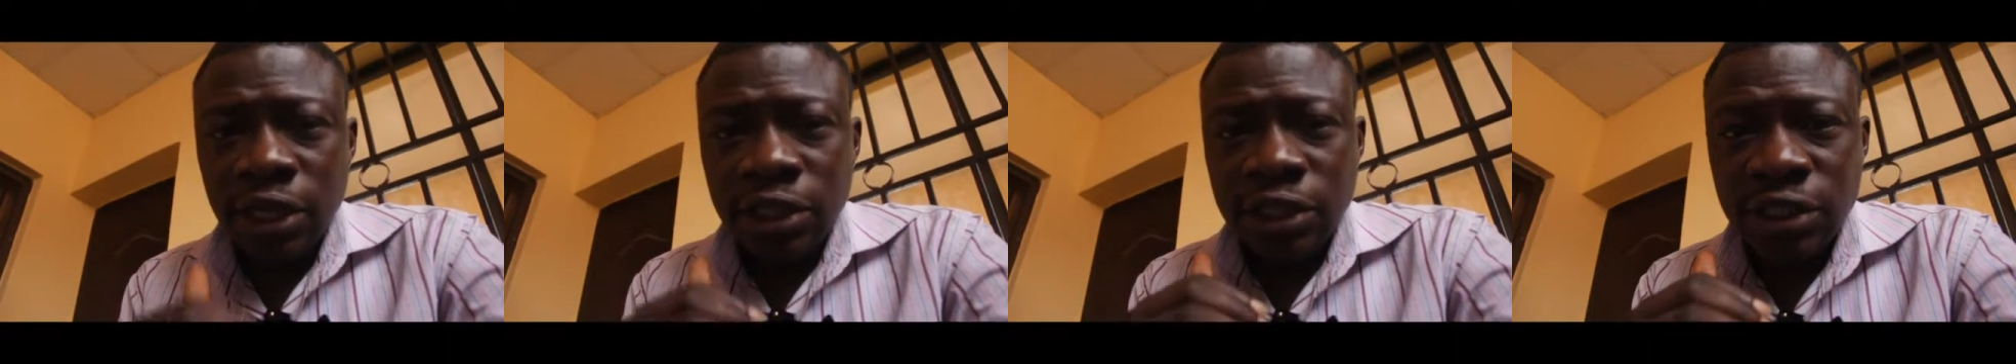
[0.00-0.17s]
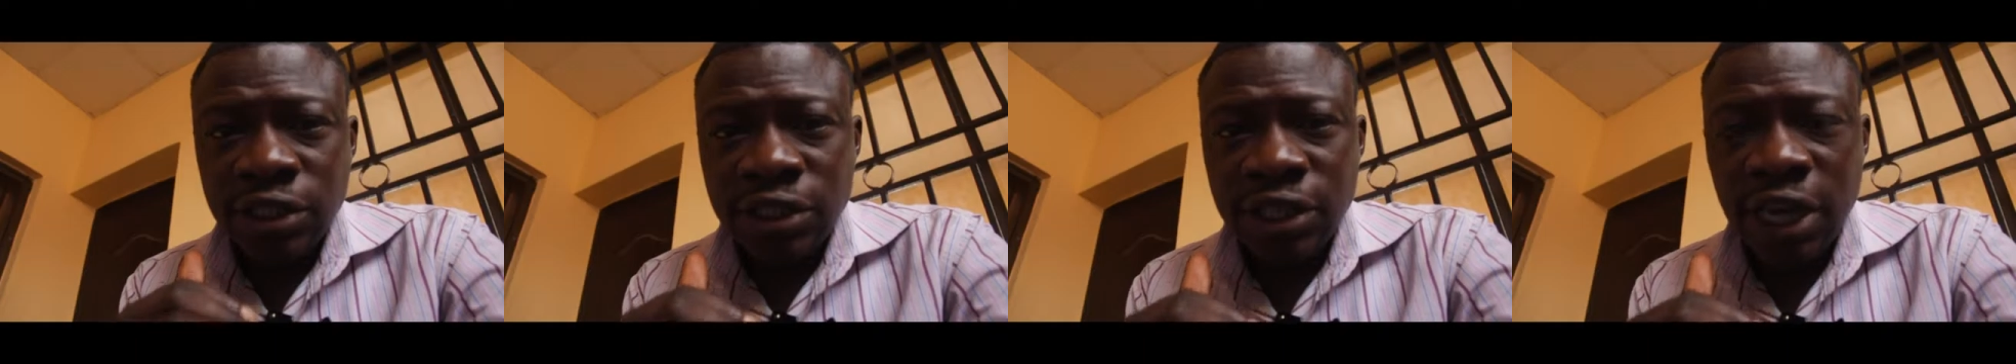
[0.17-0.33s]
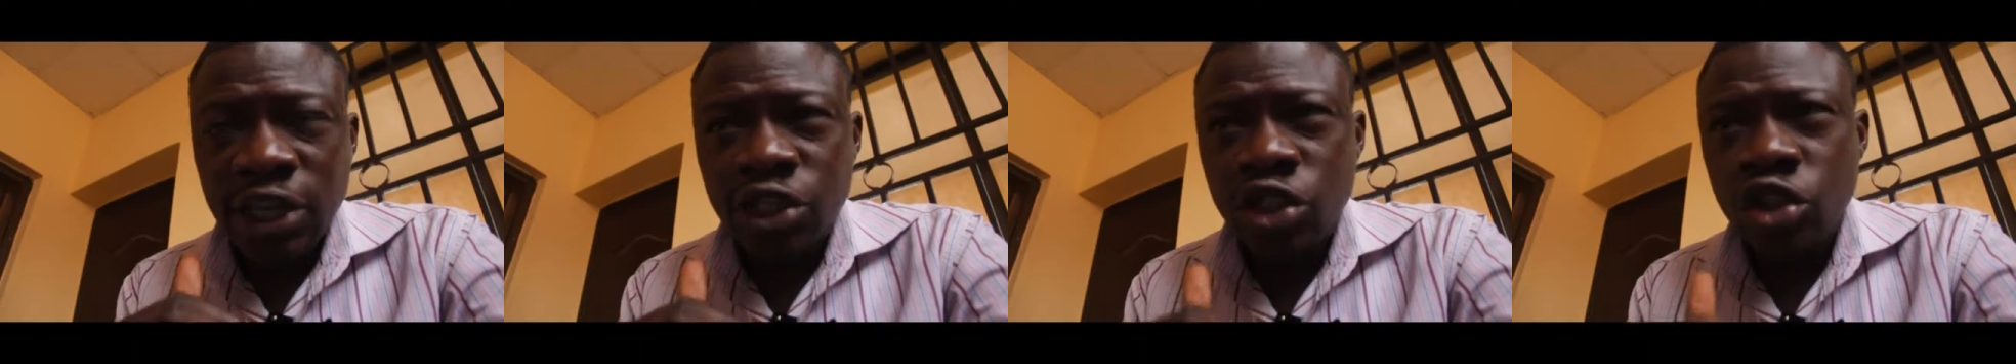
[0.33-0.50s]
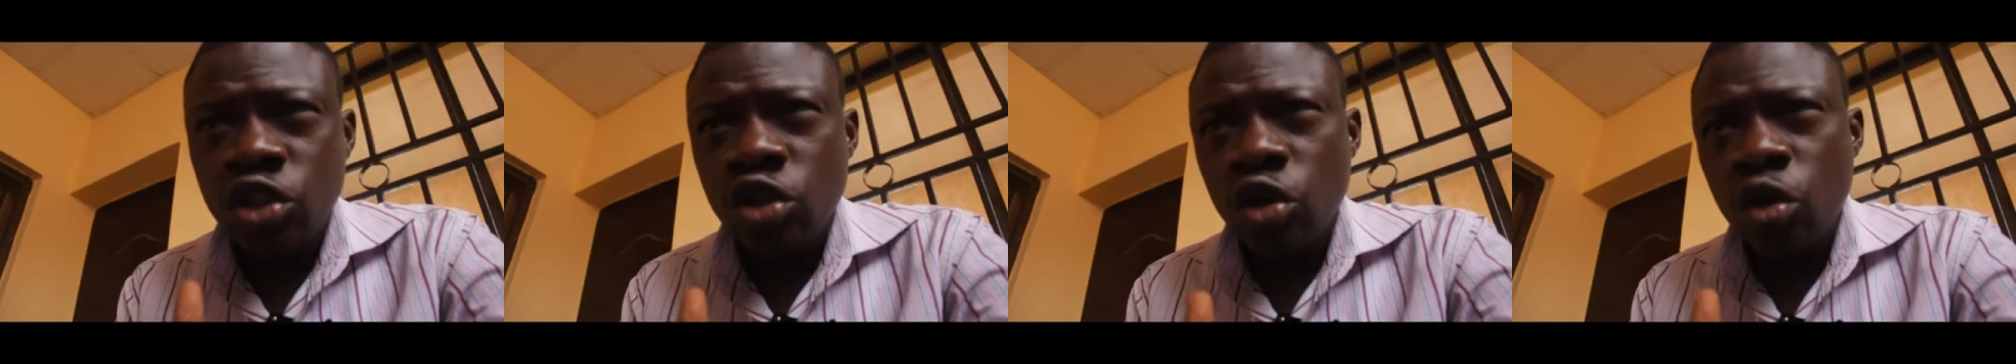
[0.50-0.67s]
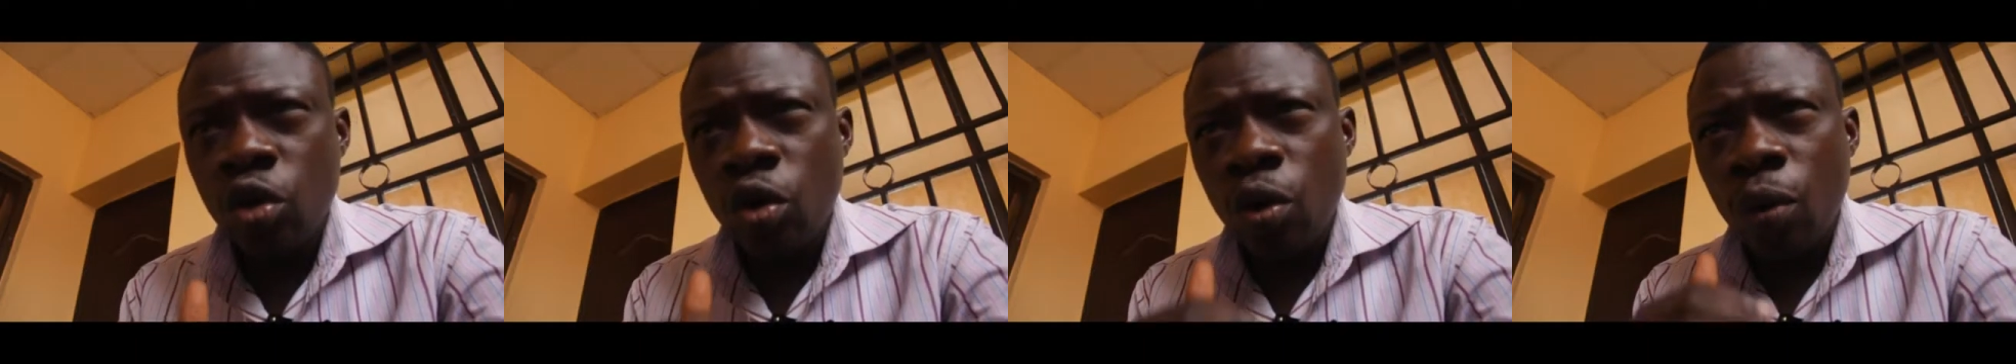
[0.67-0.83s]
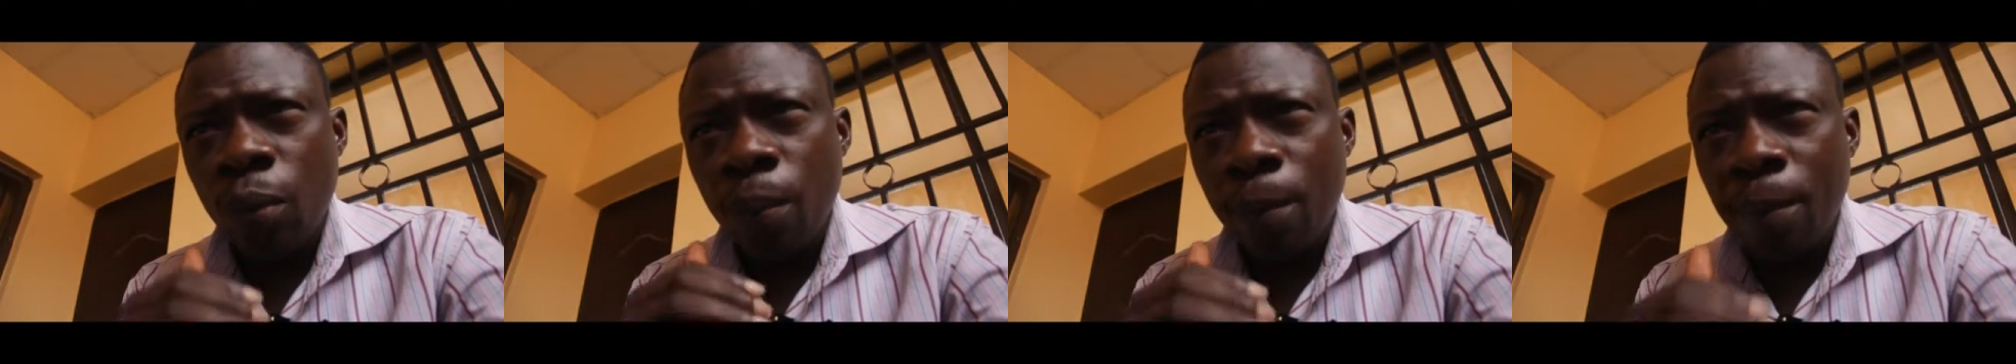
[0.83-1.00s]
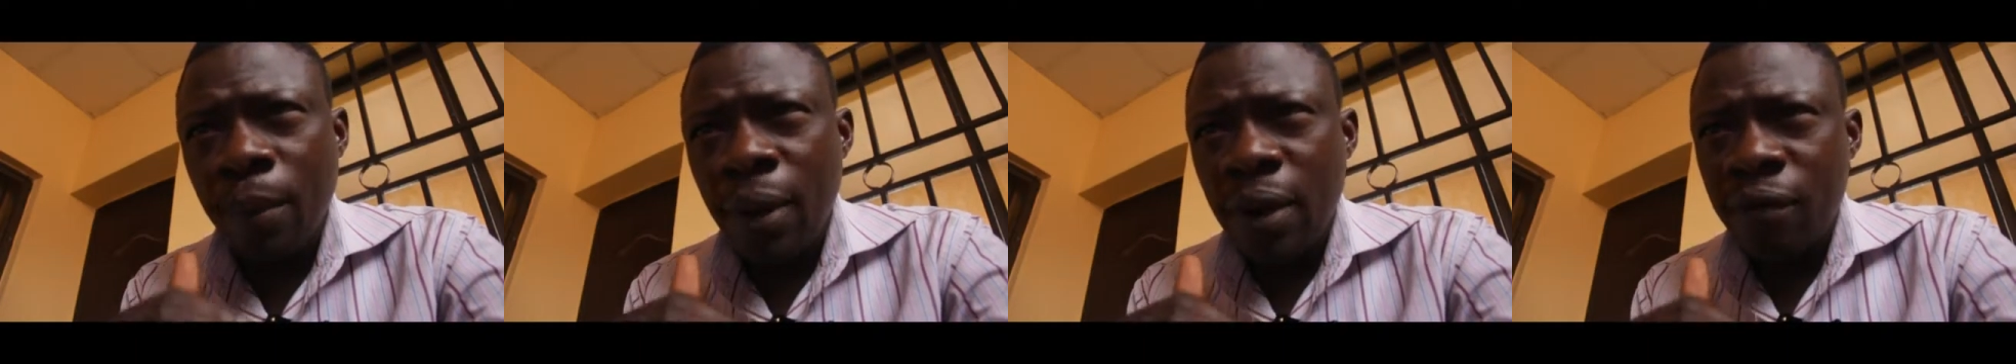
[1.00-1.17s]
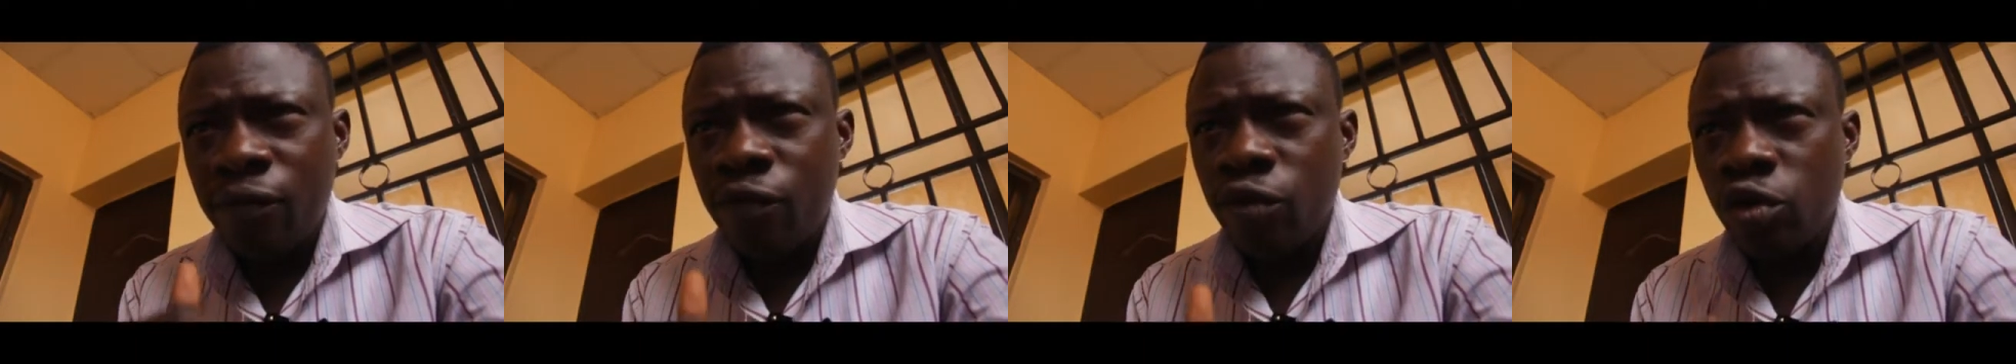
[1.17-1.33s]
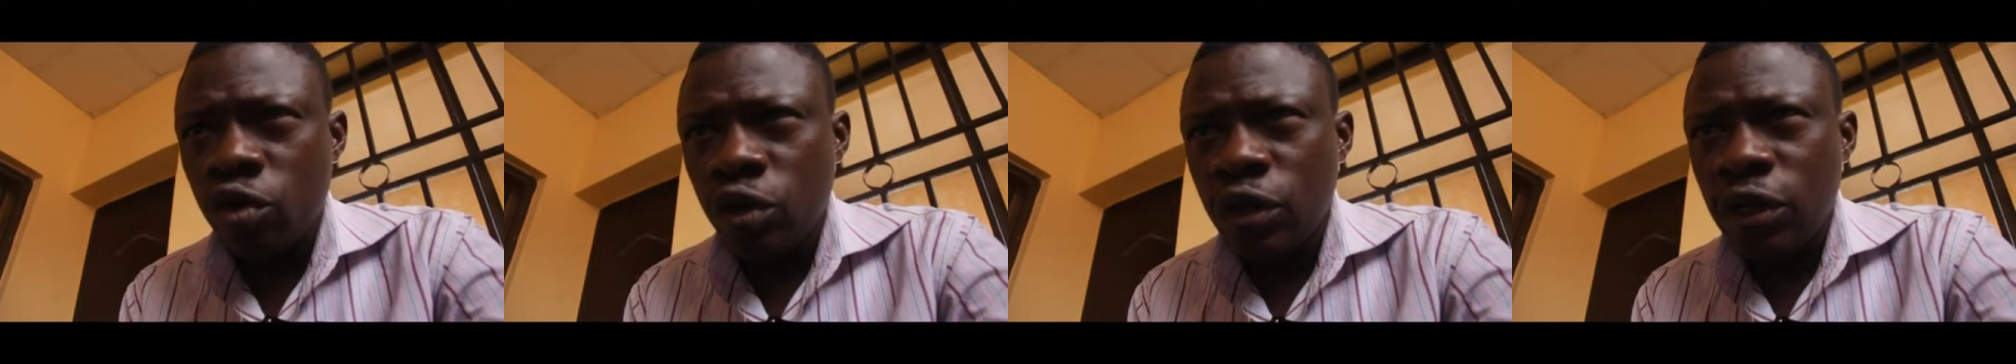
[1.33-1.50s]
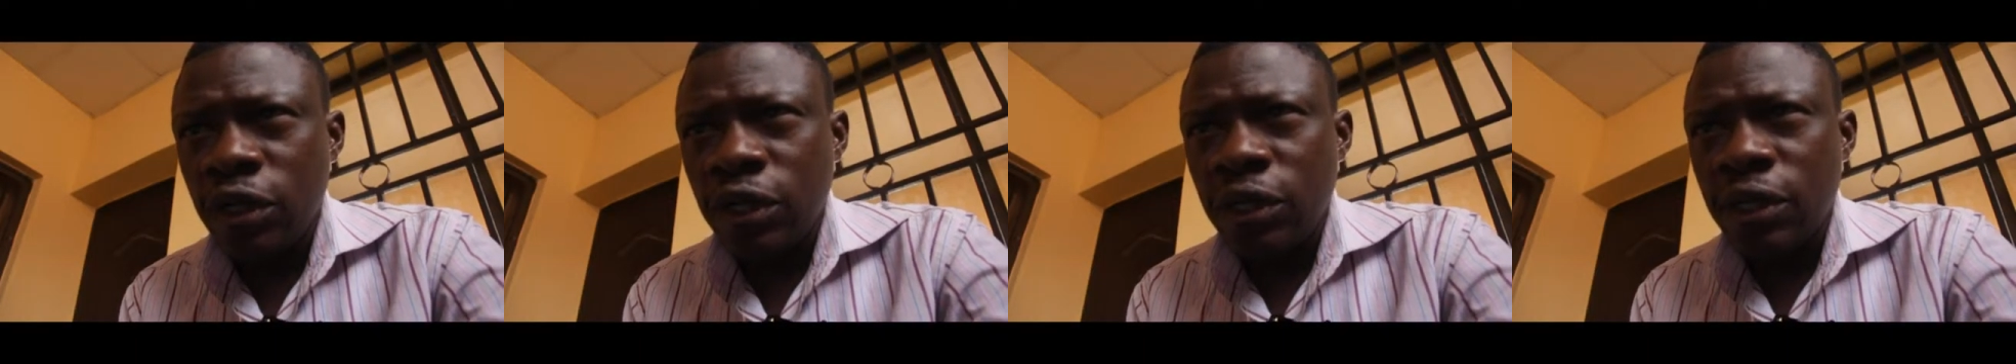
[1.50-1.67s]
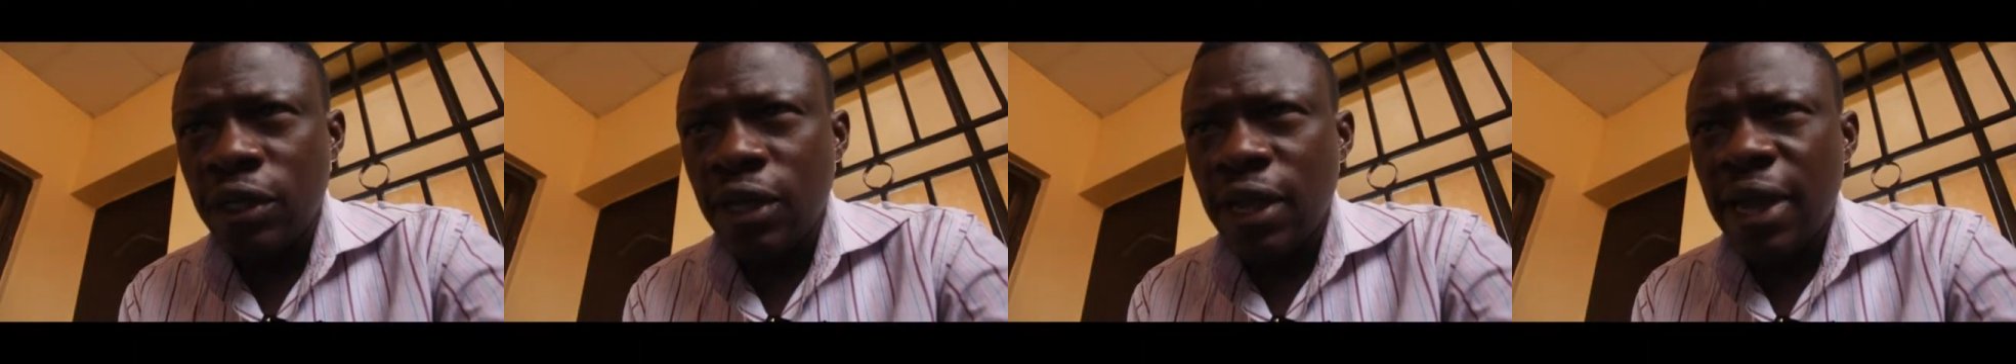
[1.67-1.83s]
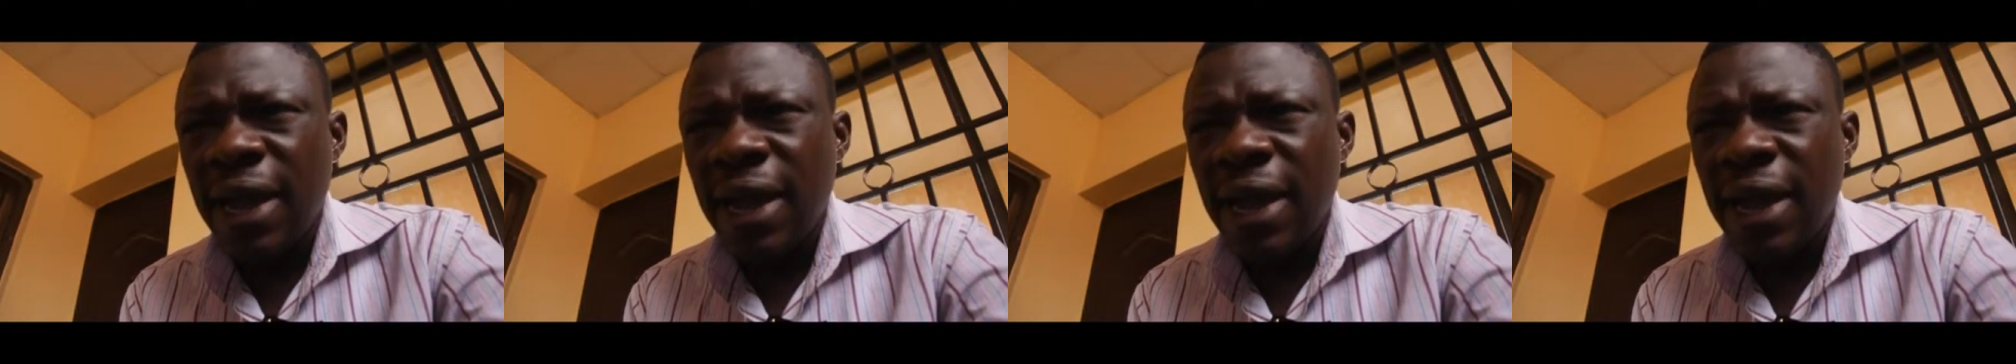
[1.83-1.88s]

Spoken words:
Sergio Mavrodi,